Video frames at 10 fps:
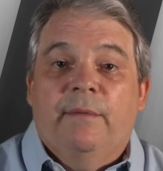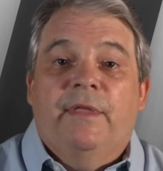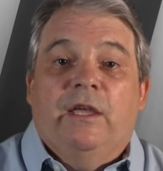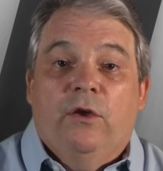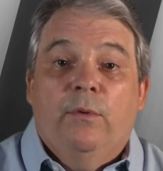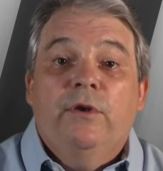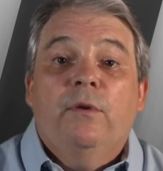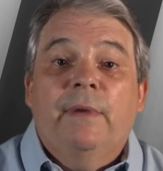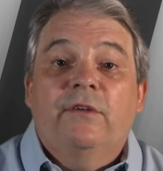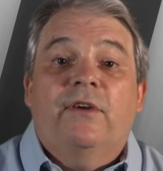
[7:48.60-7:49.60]
them that you and your
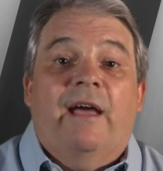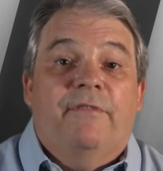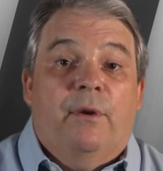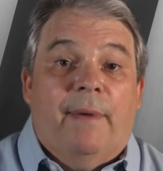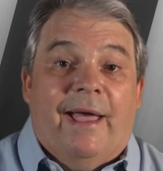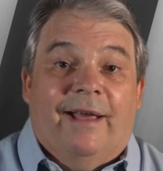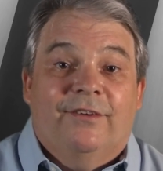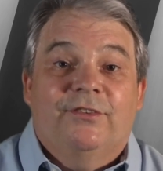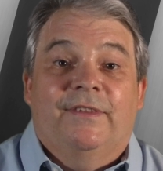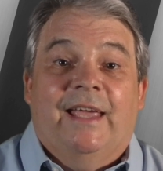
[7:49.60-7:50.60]
mentor have their back
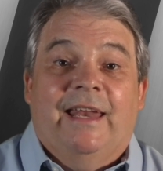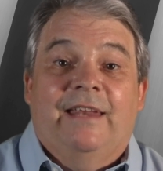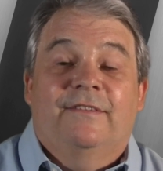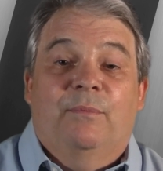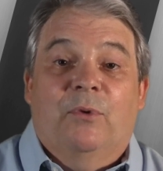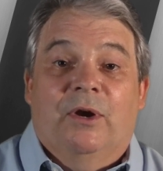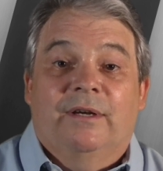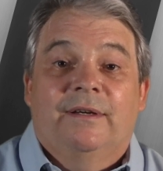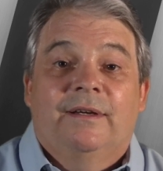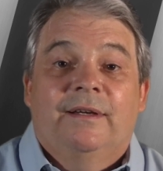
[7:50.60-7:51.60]
should they need support.
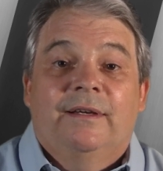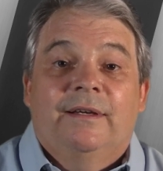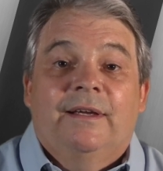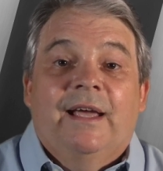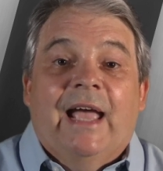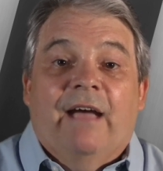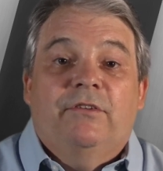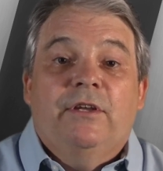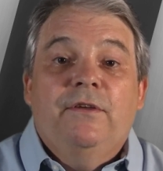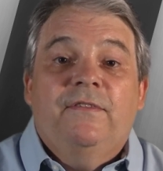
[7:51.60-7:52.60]

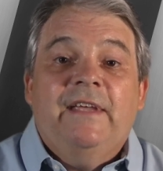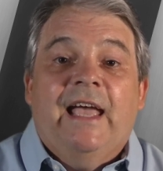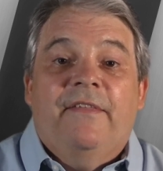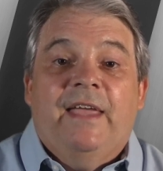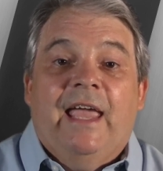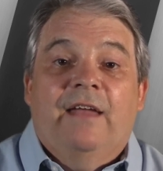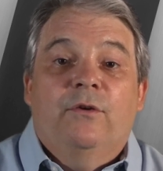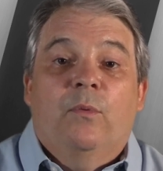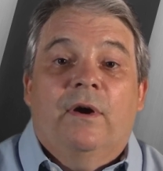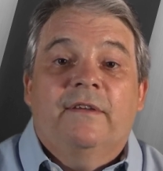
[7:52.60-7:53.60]
After you see how they
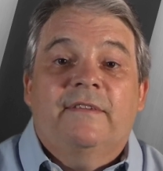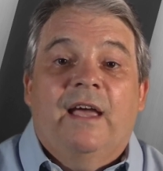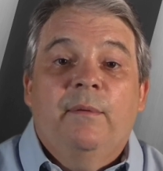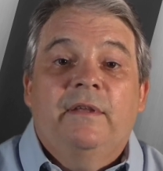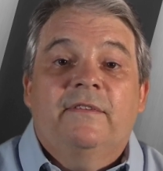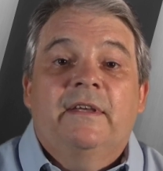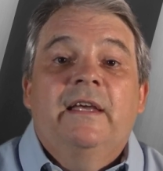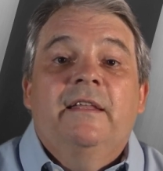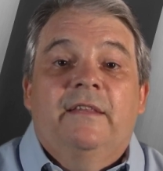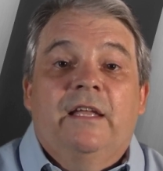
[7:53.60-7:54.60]
handle work assignments,
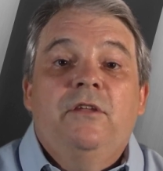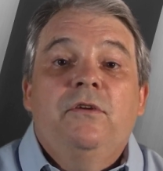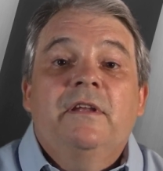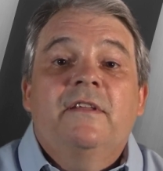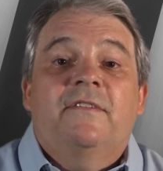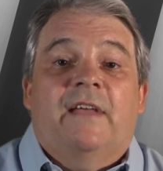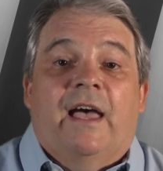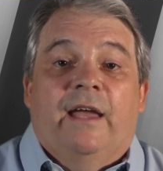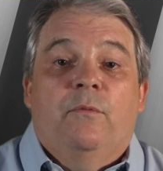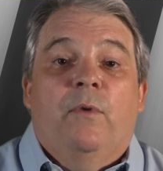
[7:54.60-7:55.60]
then you can
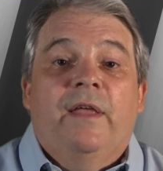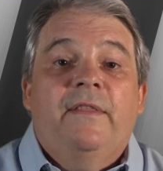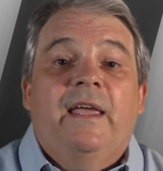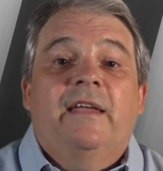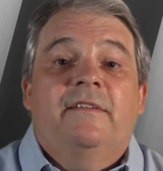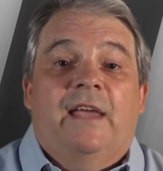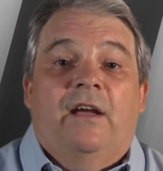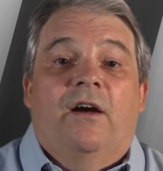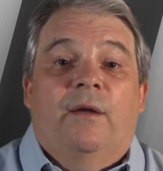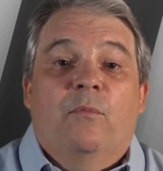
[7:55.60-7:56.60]
decide when they can
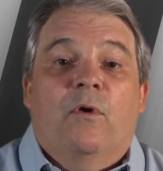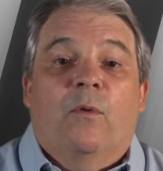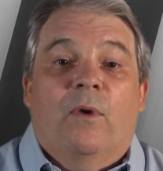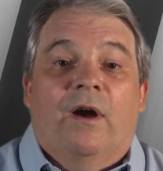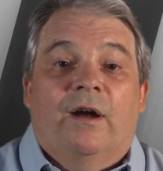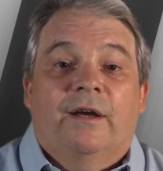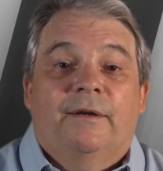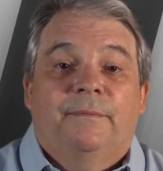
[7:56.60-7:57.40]
take on more work.